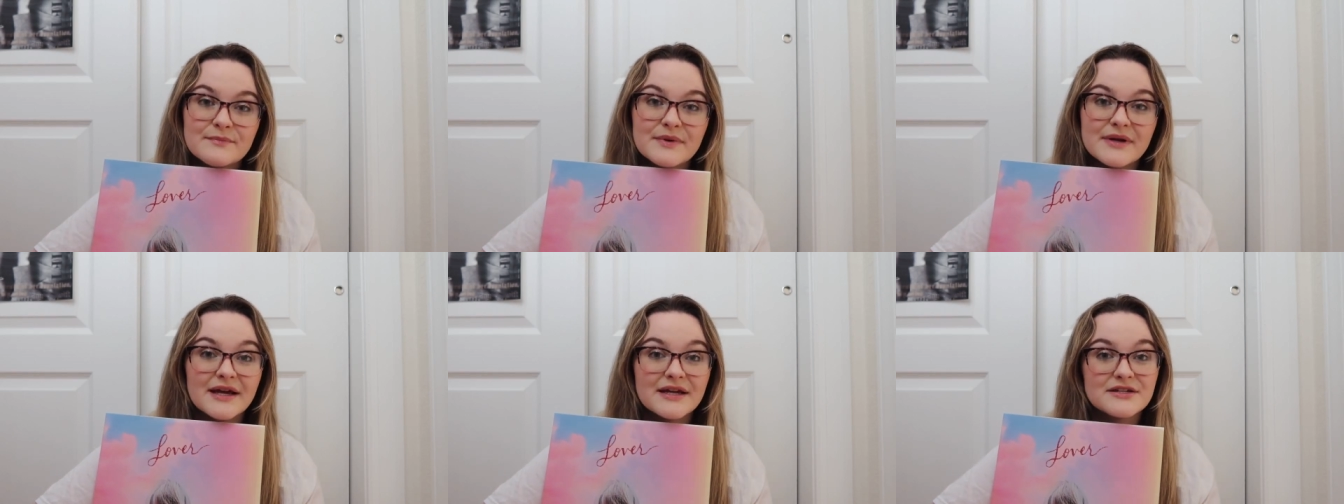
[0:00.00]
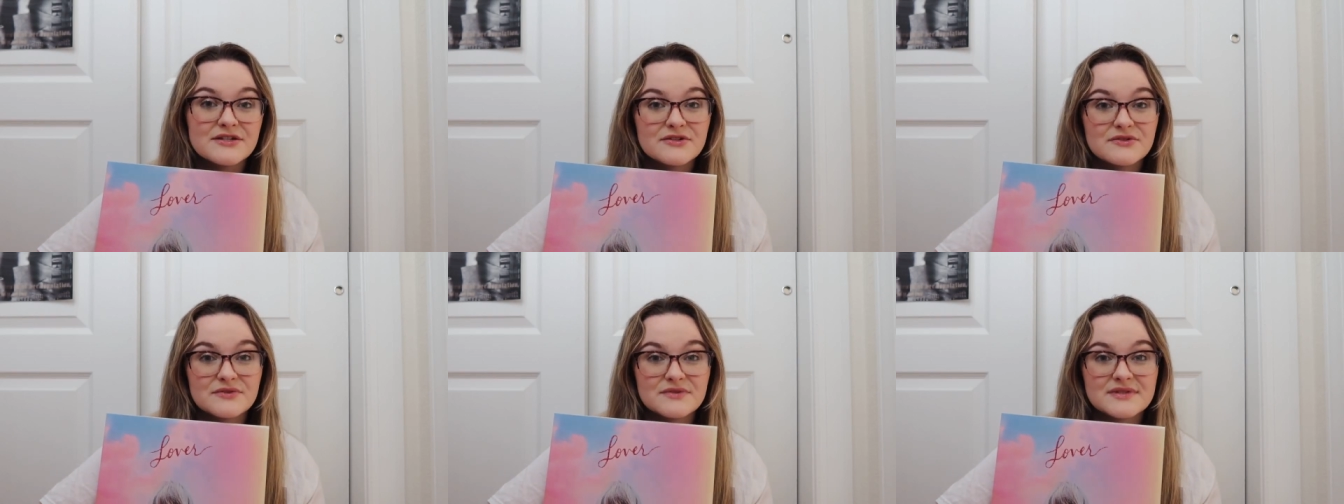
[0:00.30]
but I
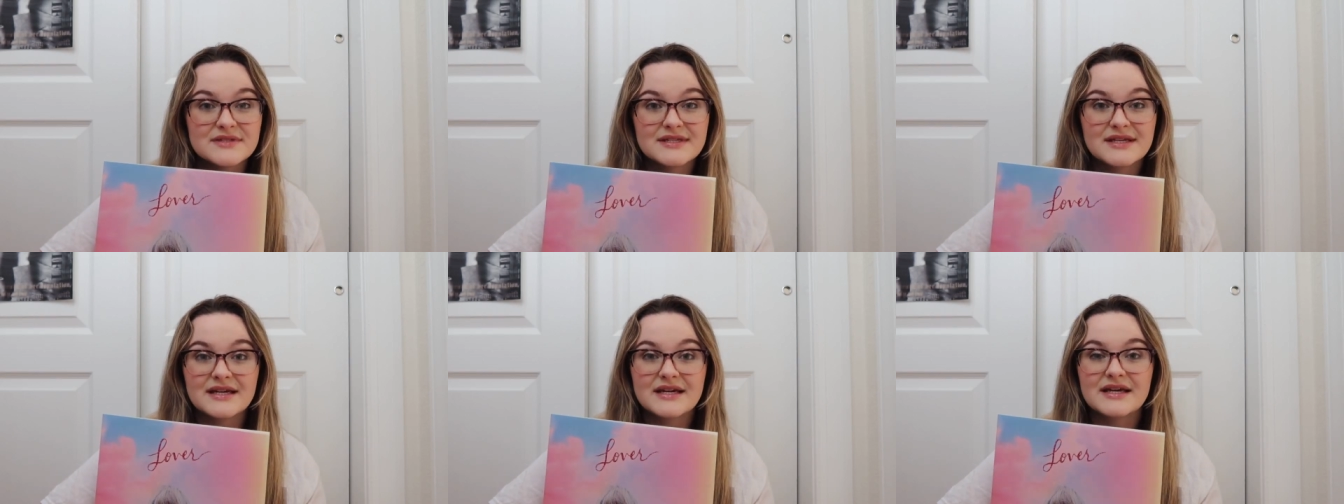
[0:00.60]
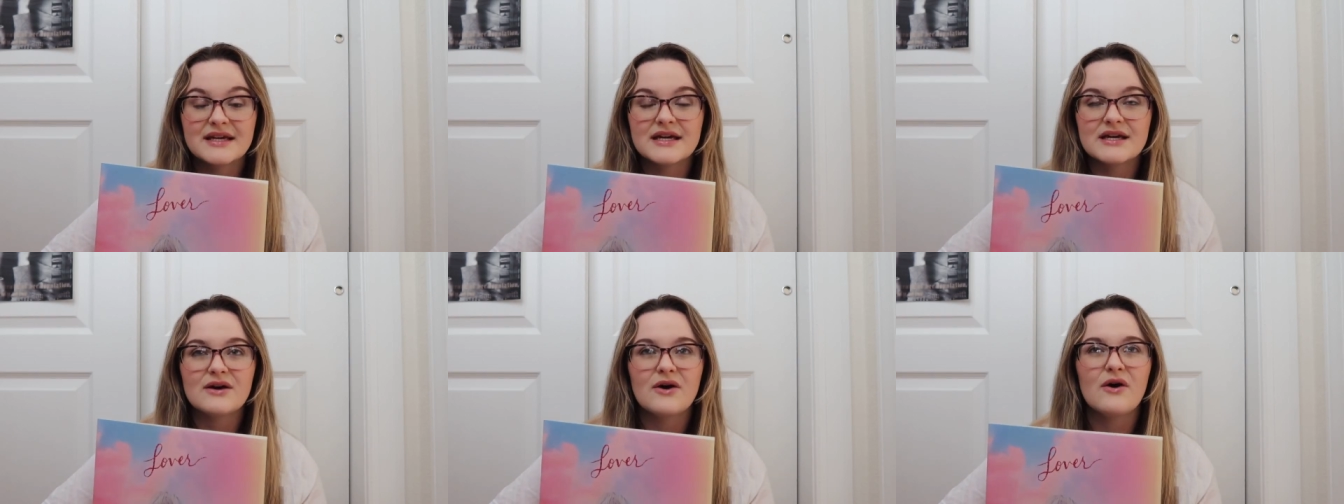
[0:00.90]
do see
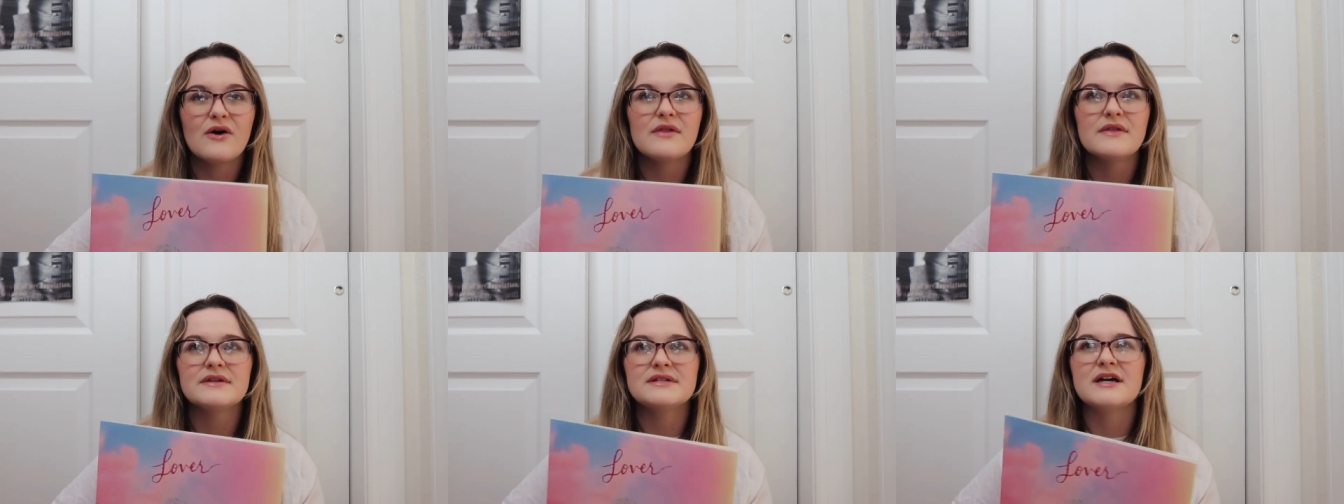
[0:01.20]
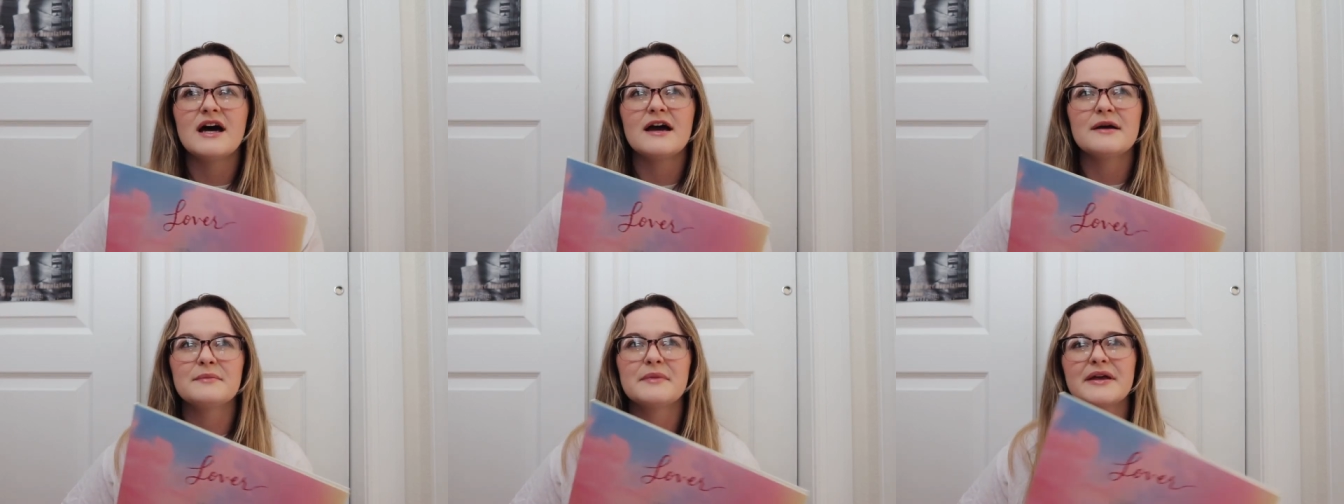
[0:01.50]
it all the
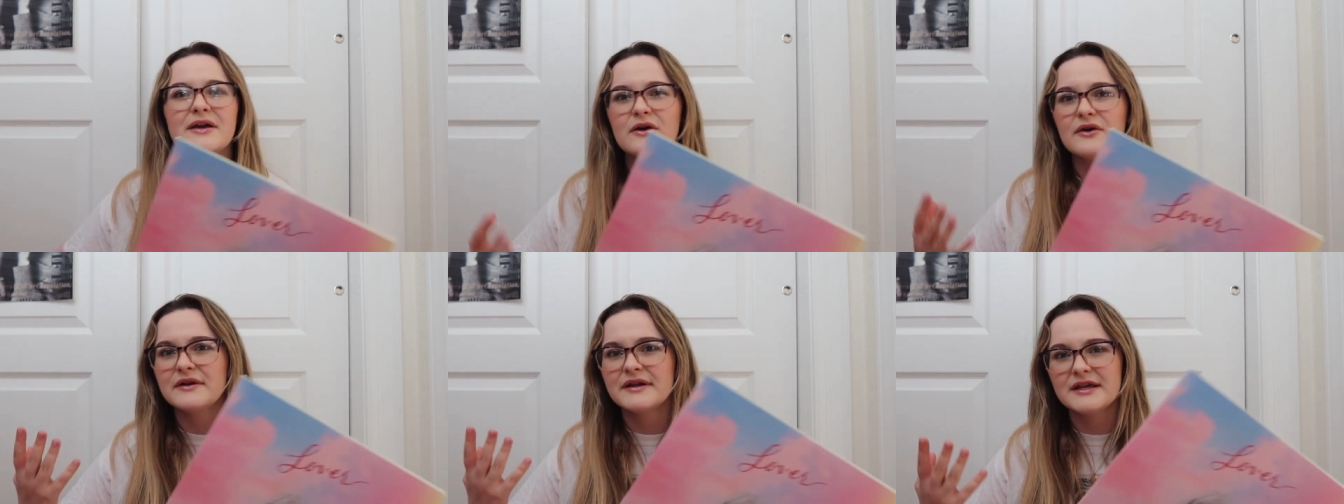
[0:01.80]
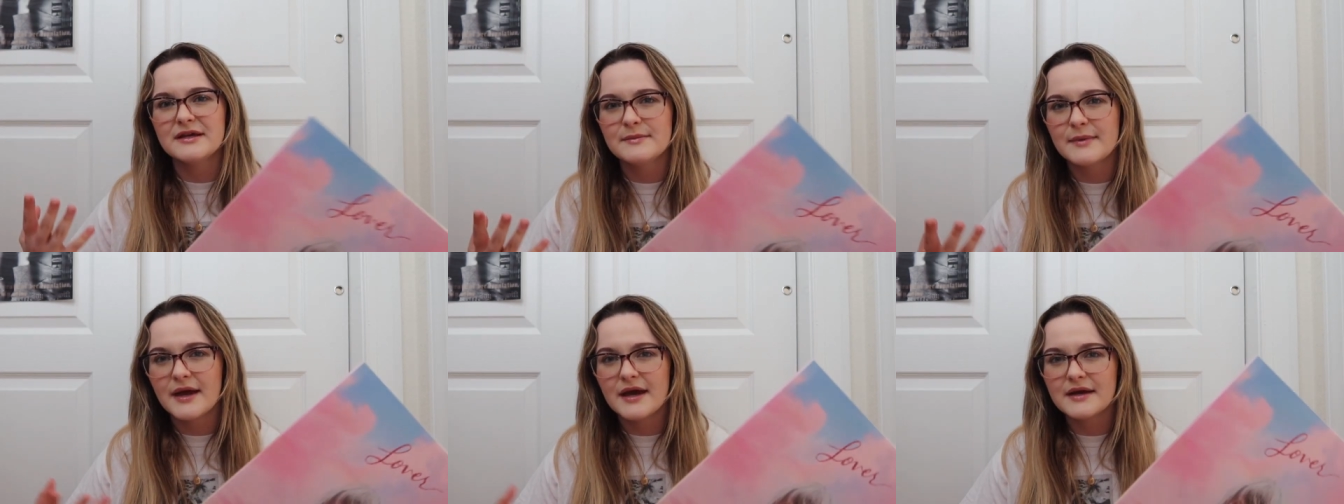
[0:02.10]
time like on
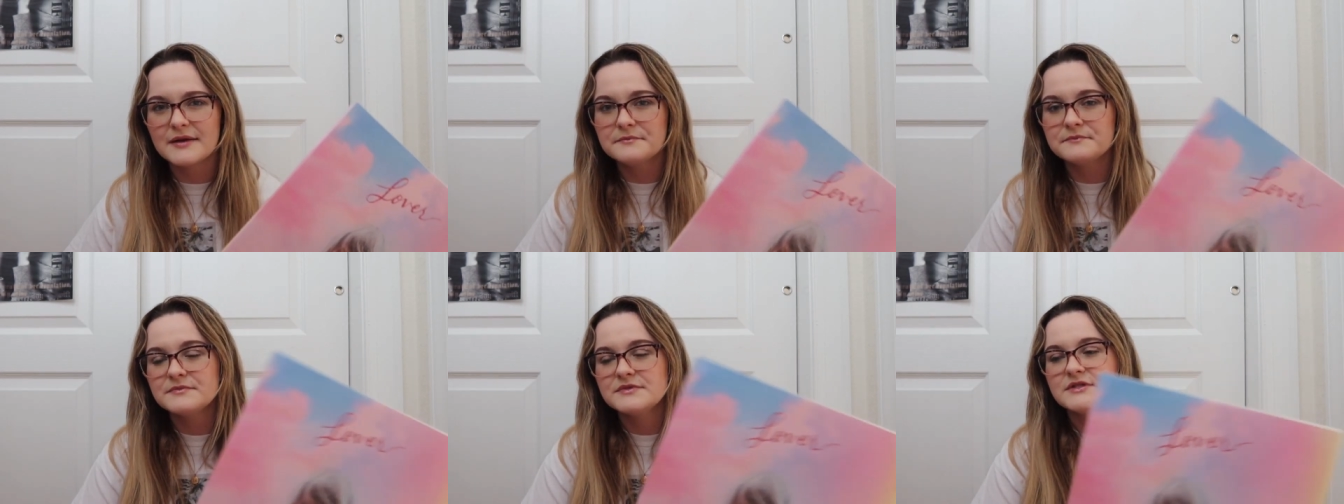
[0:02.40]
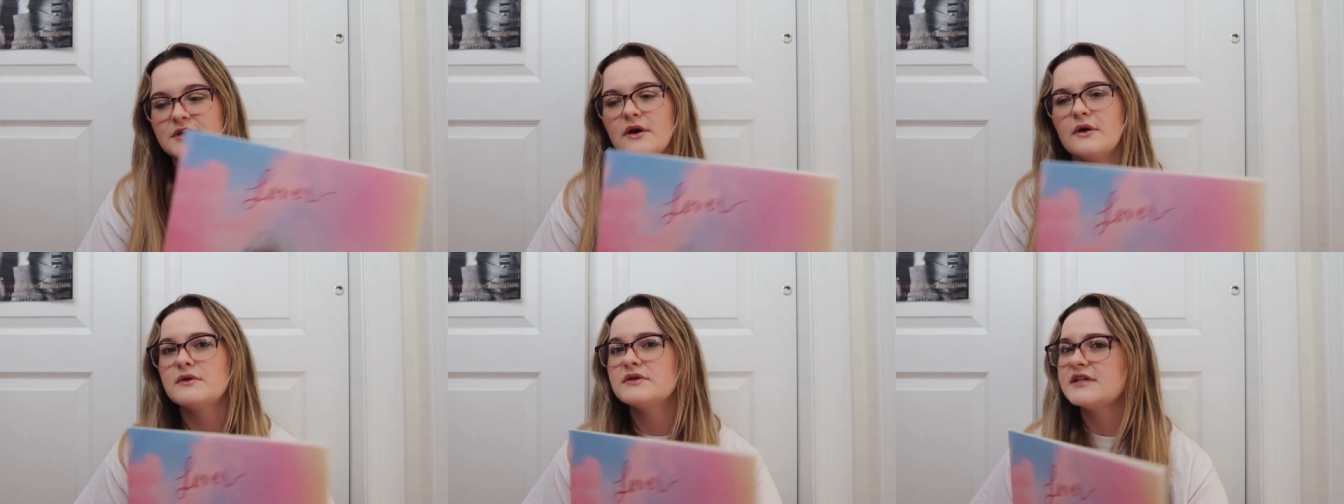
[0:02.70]
eBay.
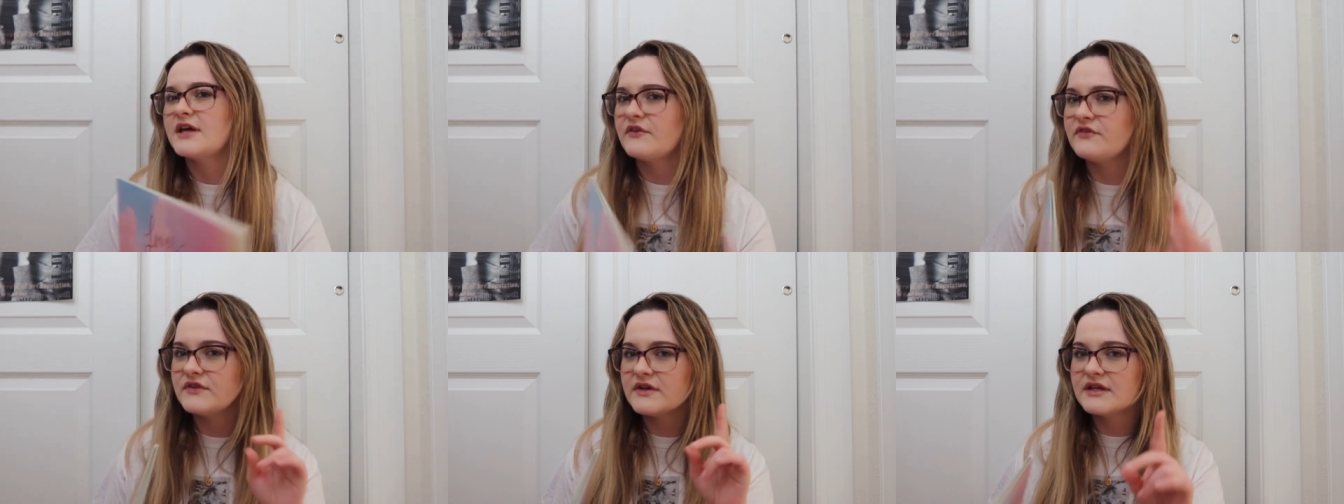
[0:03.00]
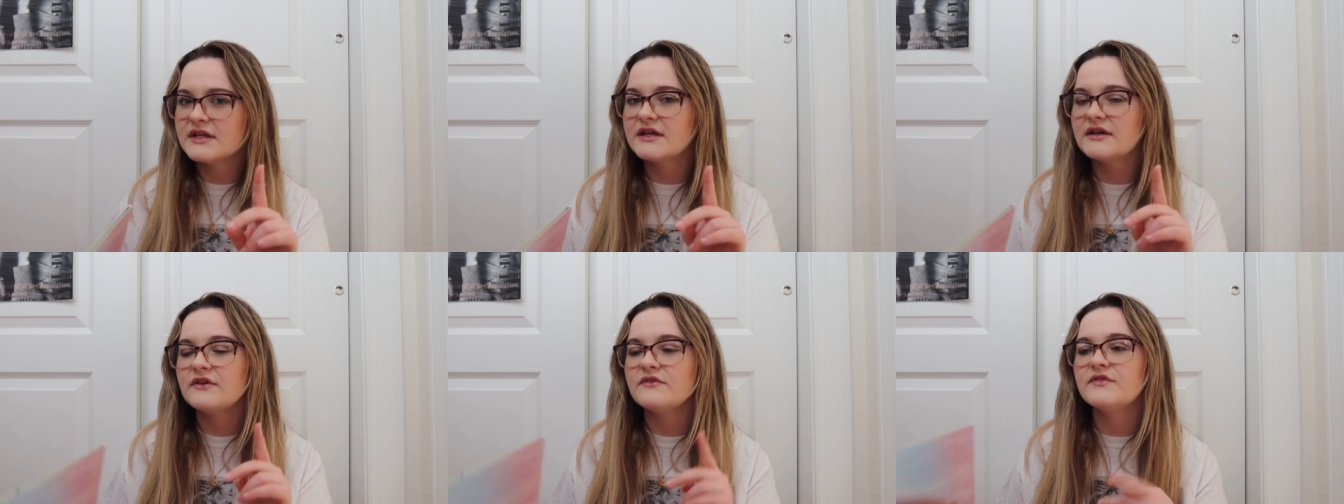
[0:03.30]
So
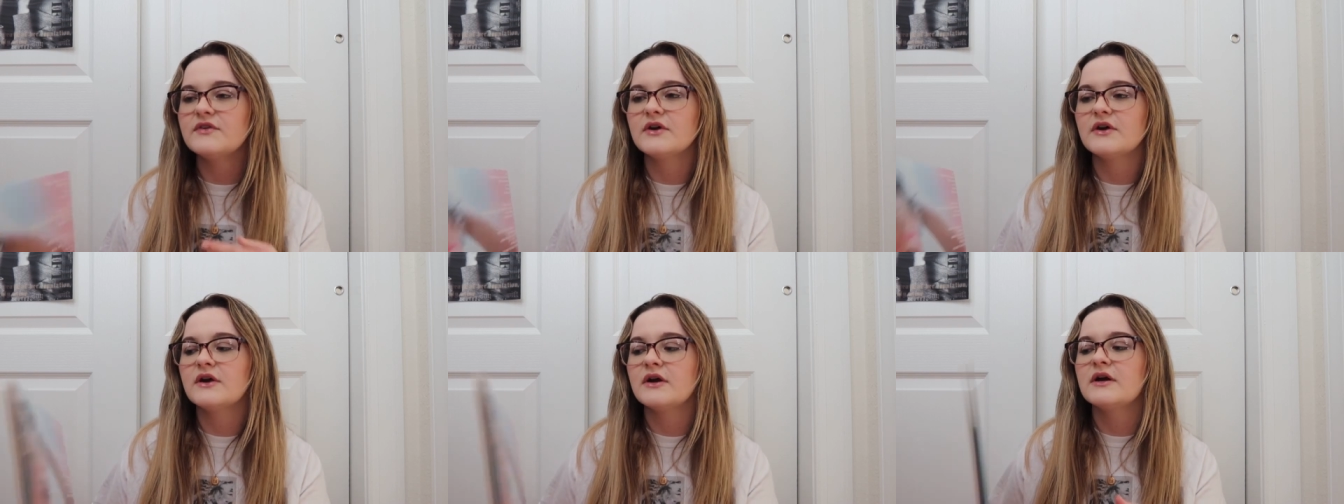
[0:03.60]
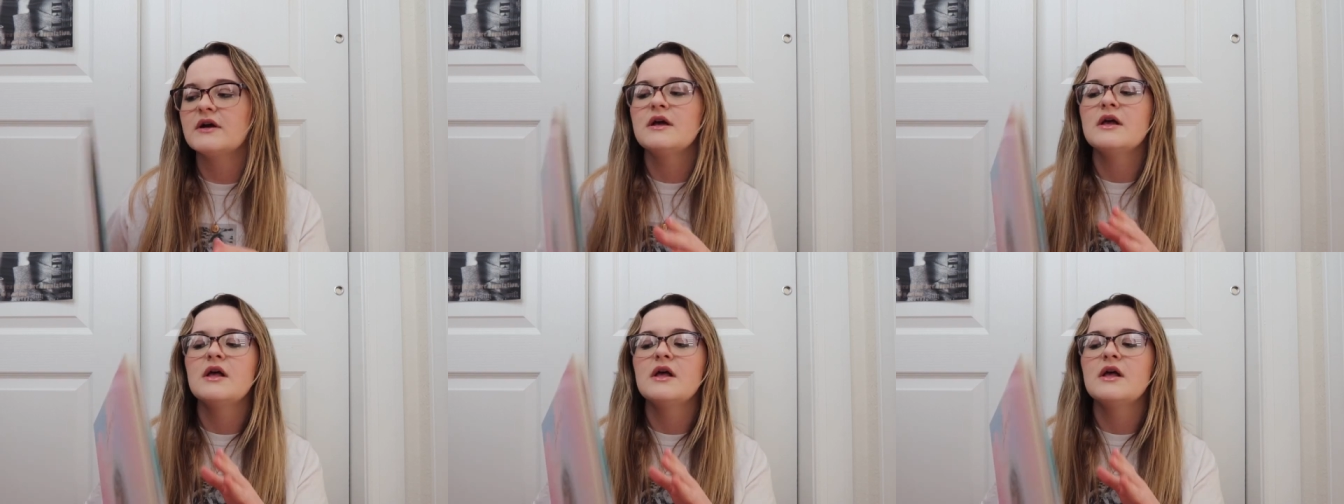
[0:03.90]
definitely if you're